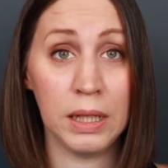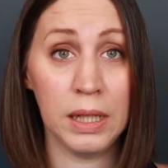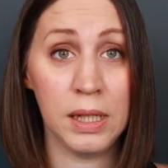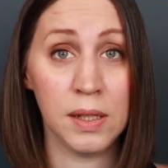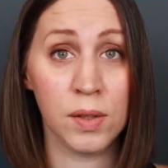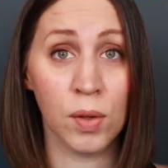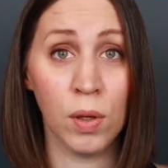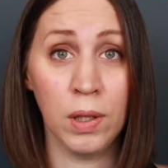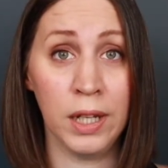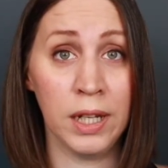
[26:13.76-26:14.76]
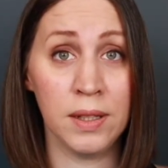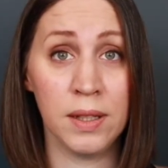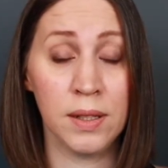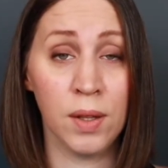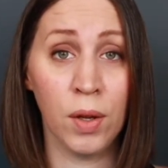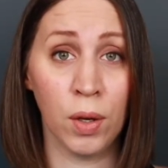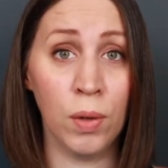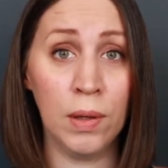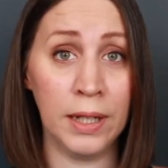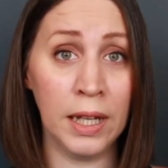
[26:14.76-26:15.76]
Easter holidays is not a
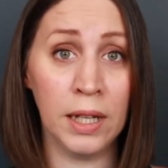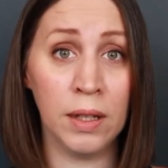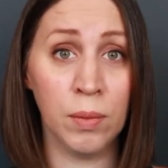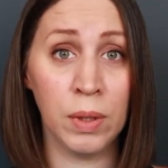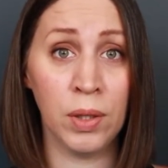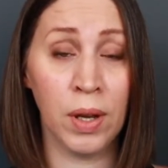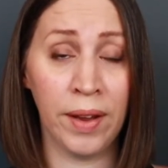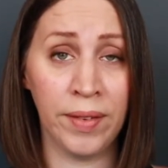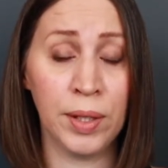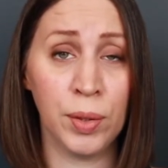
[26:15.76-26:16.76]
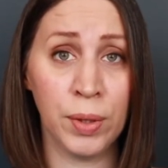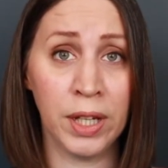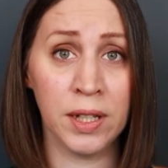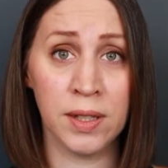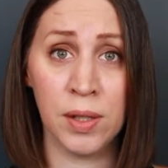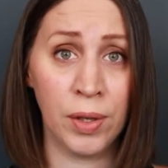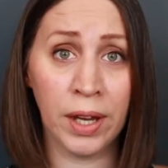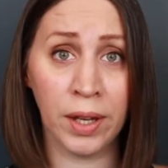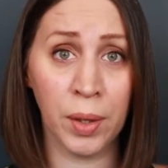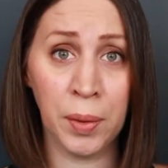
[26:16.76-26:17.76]
holiday when you're having 2 kids and you
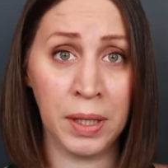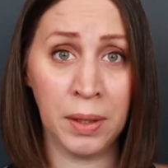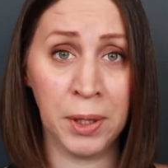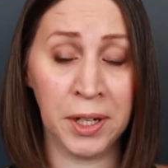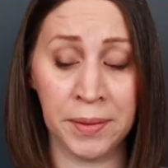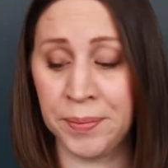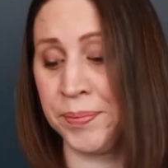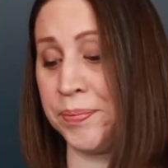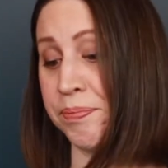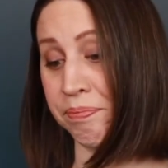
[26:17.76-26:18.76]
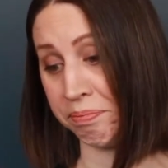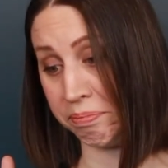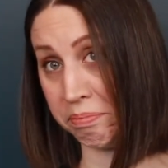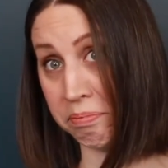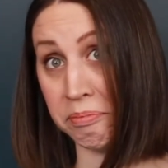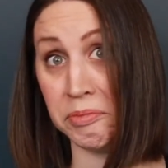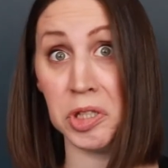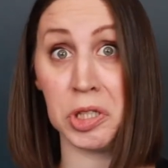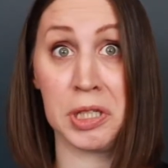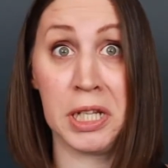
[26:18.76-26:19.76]
can't go anywhere.
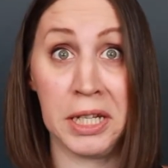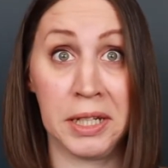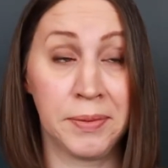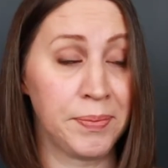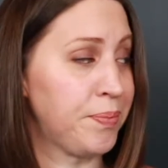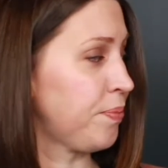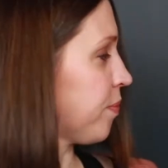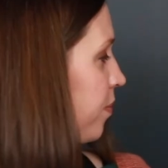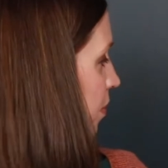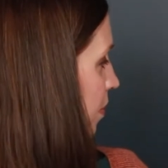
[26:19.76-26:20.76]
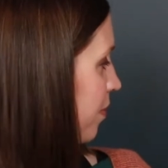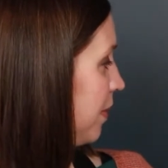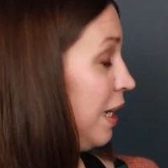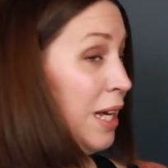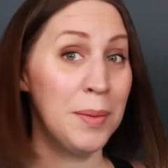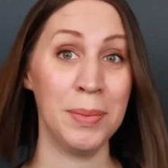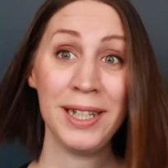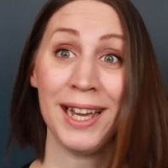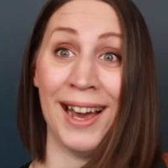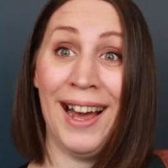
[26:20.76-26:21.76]
Just saying. But
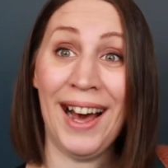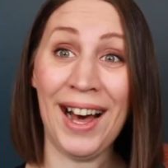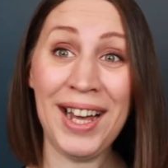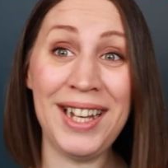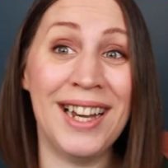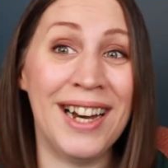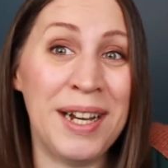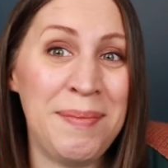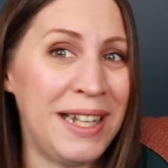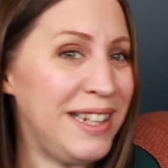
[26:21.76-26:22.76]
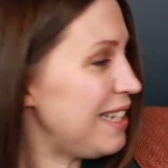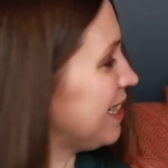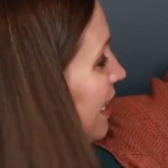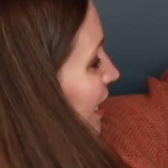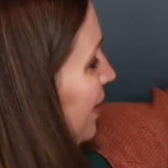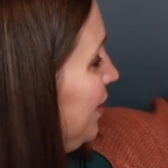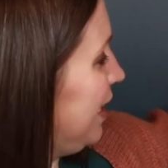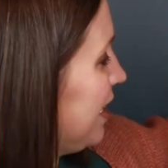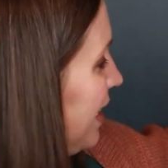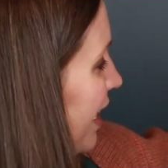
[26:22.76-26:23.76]
yeah, I made this little dude
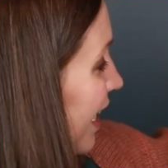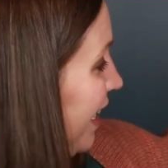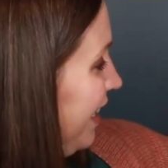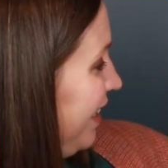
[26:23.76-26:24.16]
yesterday.